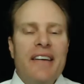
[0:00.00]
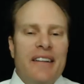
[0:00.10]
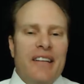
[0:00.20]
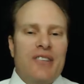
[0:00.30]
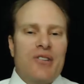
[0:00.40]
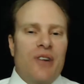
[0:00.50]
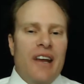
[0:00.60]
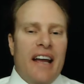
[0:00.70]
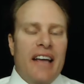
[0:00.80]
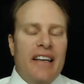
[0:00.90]
that's
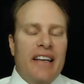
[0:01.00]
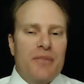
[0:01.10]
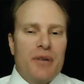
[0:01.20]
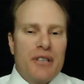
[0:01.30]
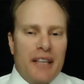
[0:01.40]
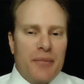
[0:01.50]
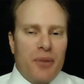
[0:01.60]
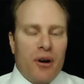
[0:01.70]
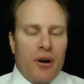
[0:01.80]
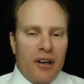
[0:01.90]
great. I especially like the
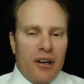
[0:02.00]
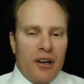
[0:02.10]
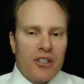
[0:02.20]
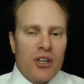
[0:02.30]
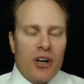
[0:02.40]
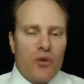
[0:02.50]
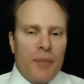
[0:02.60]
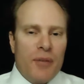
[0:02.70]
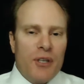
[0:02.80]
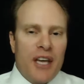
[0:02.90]
part touching on
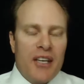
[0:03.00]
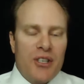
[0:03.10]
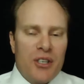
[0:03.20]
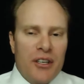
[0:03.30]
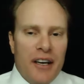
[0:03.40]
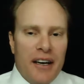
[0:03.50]
reputation.